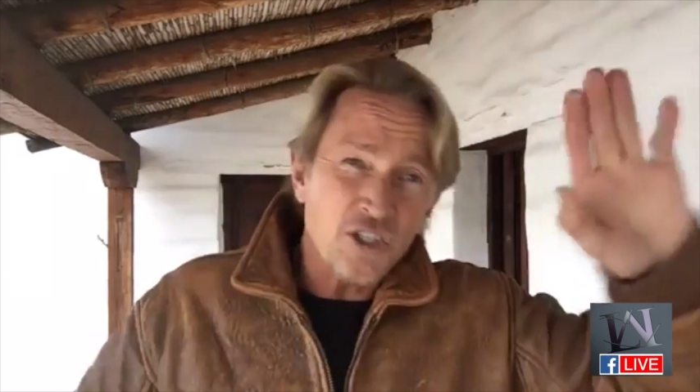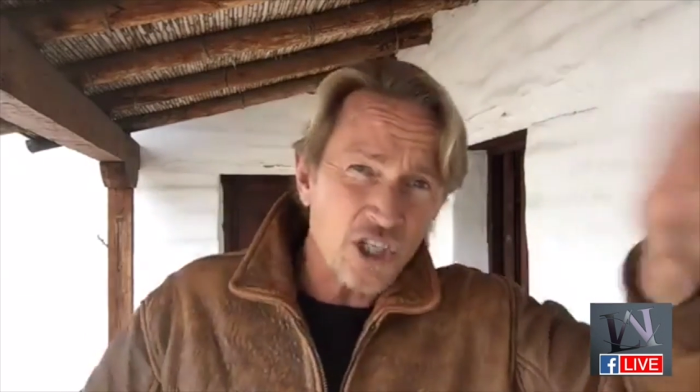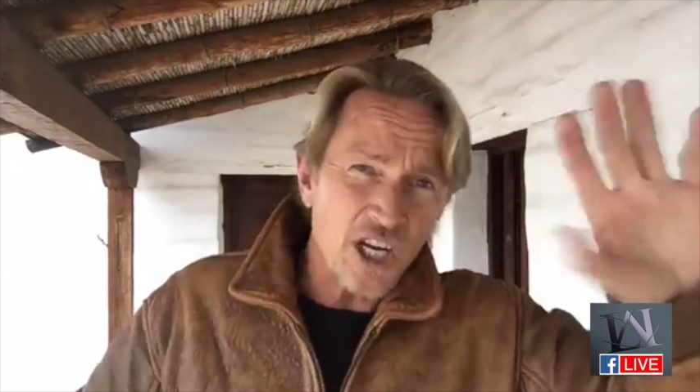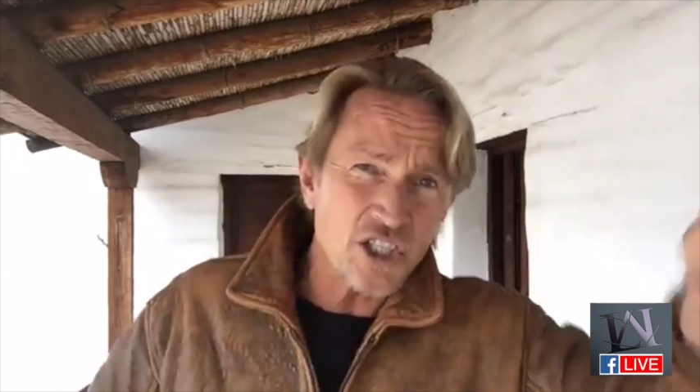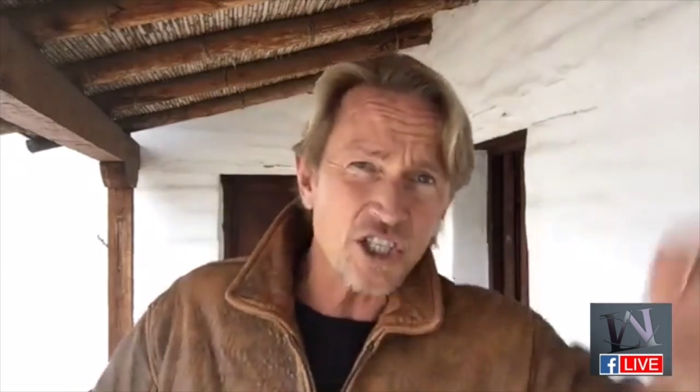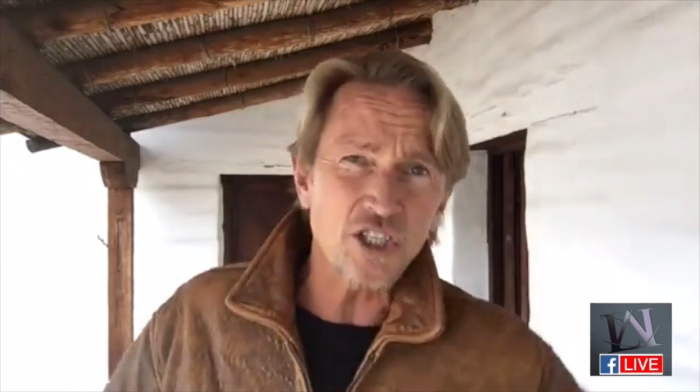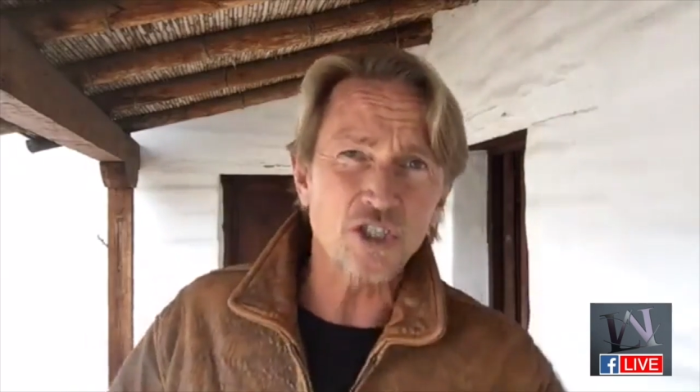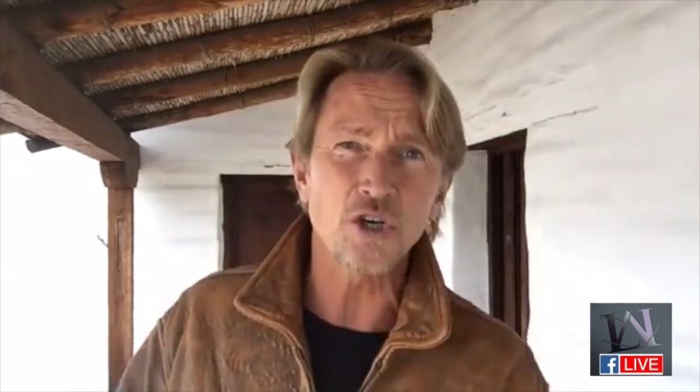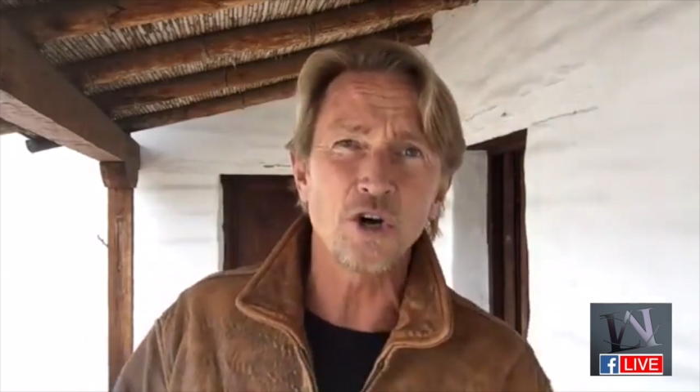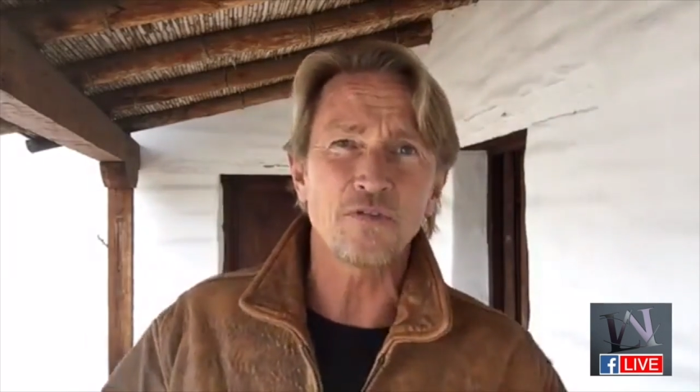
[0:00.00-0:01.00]
touching the
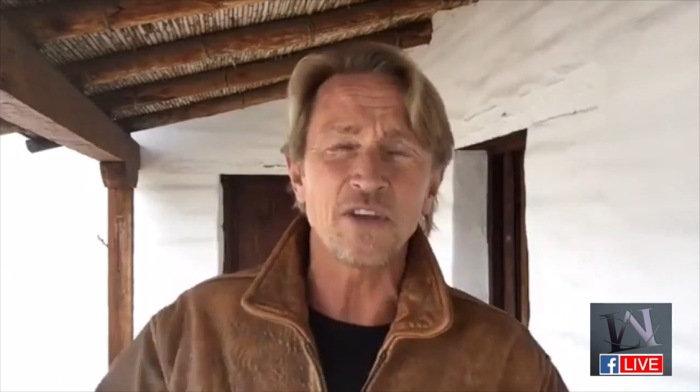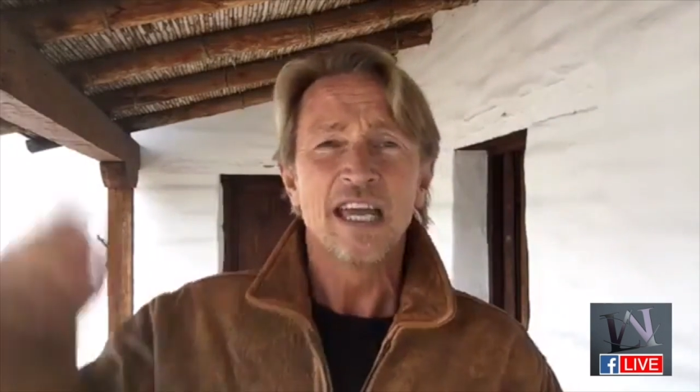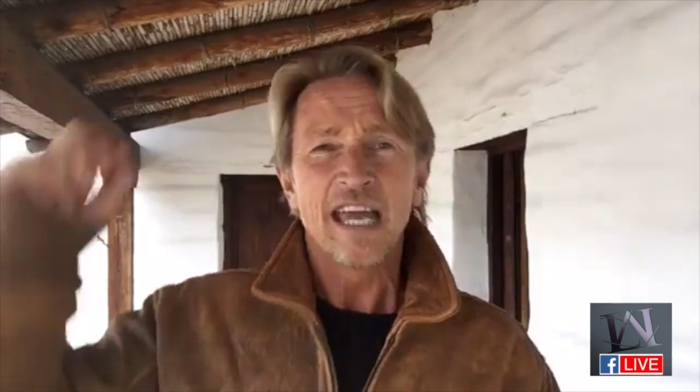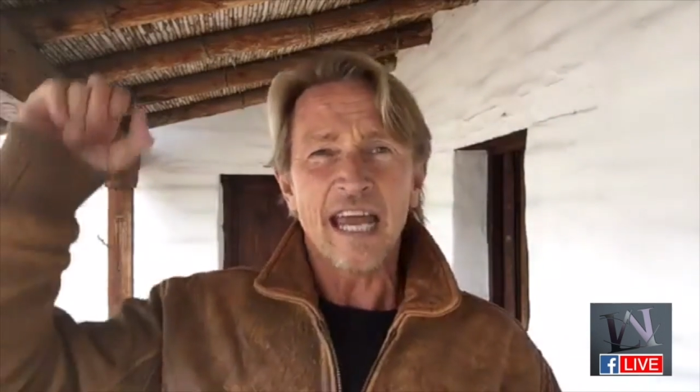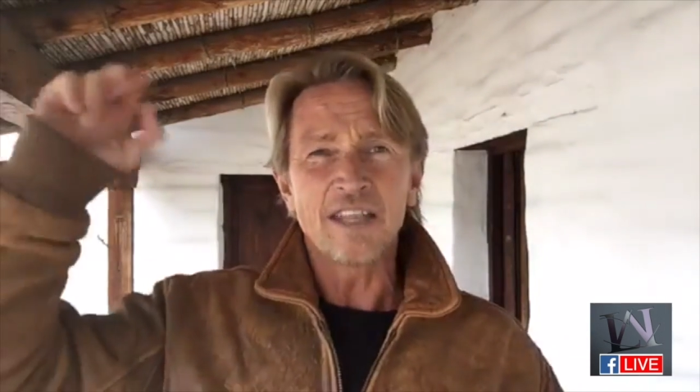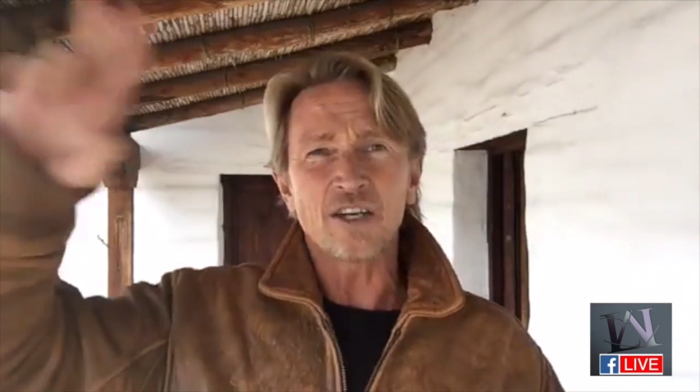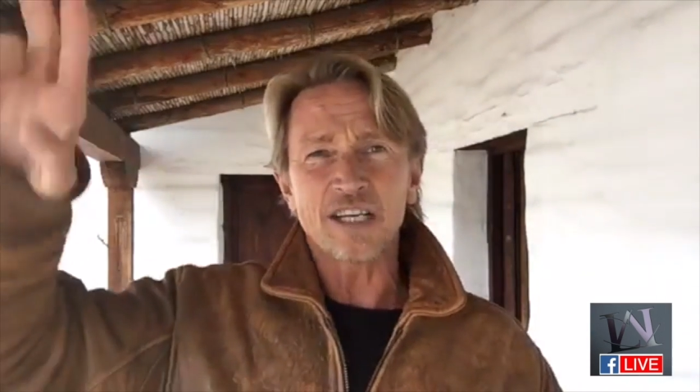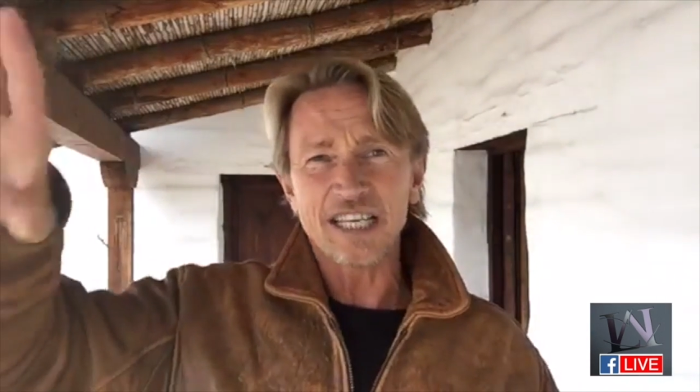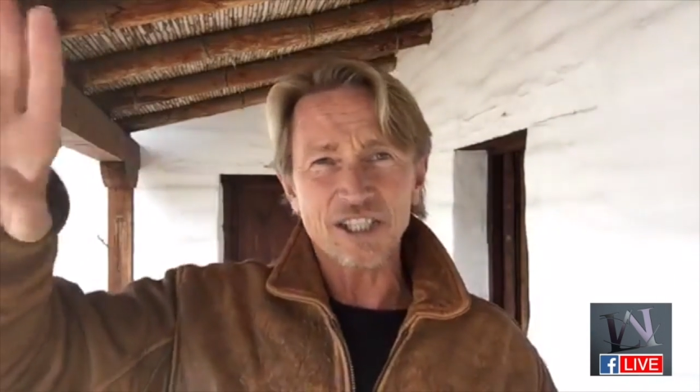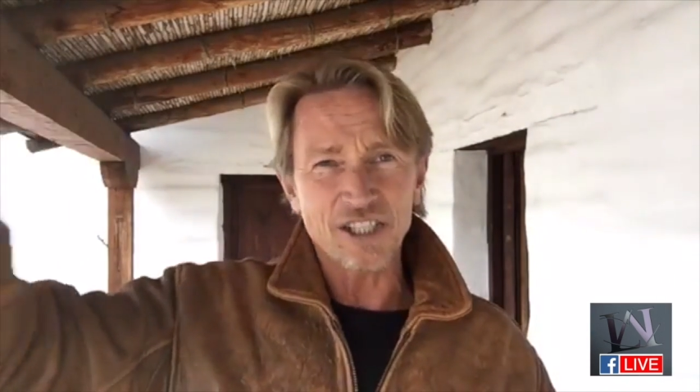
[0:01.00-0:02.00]
trophy, and they're
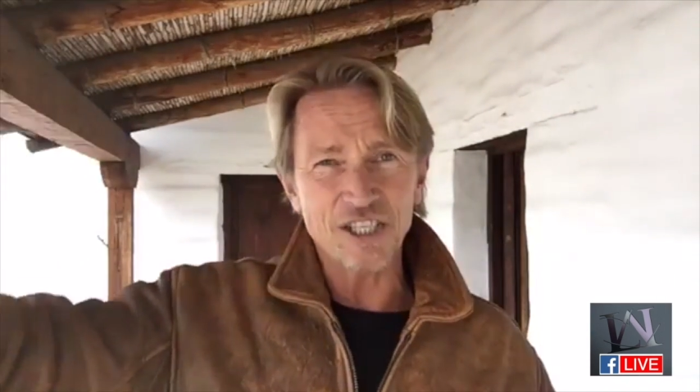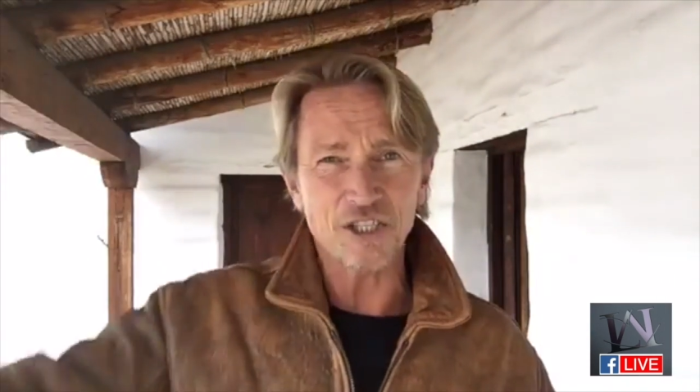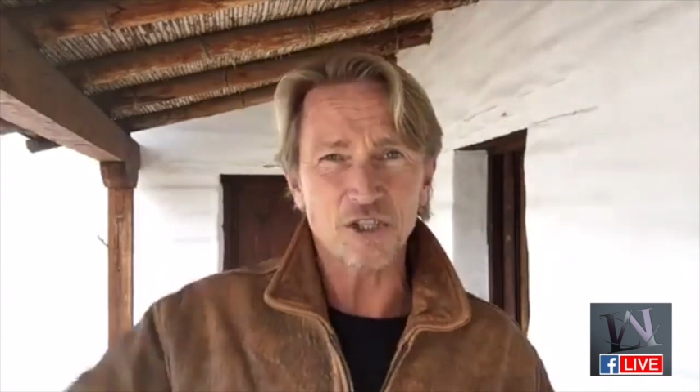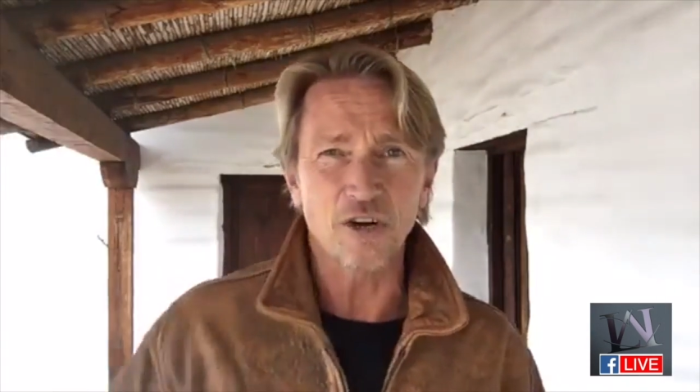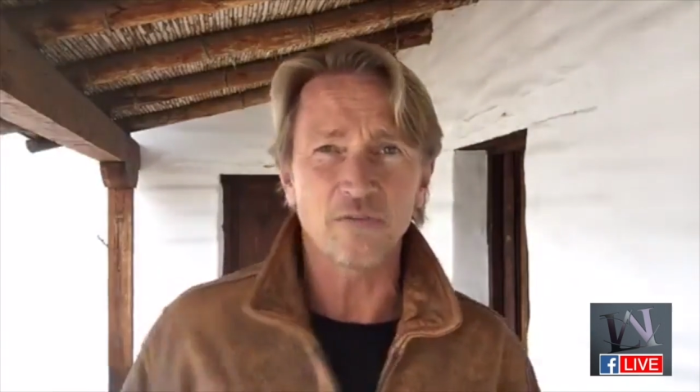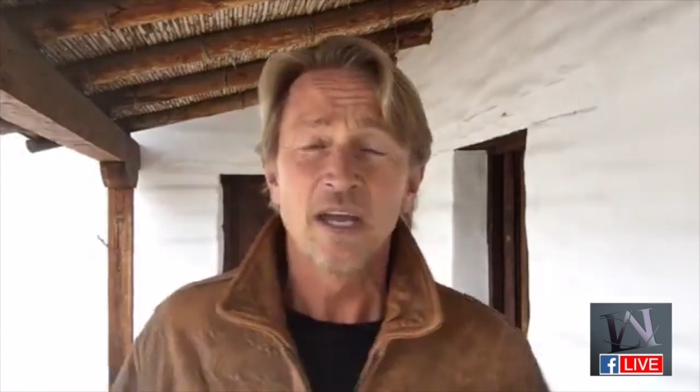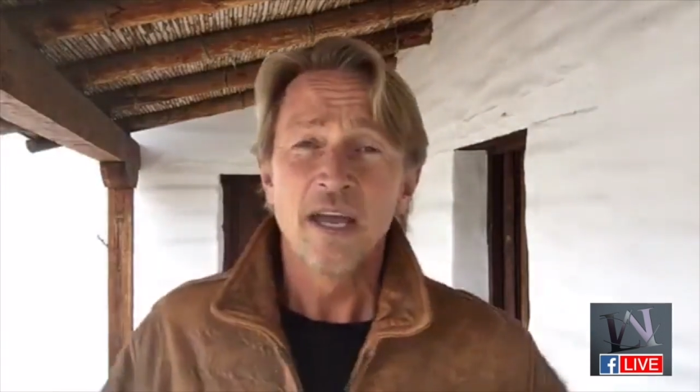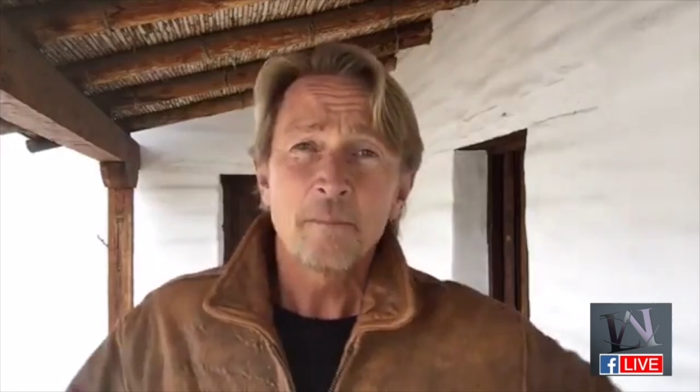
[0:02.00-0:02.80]
kissing the trophy.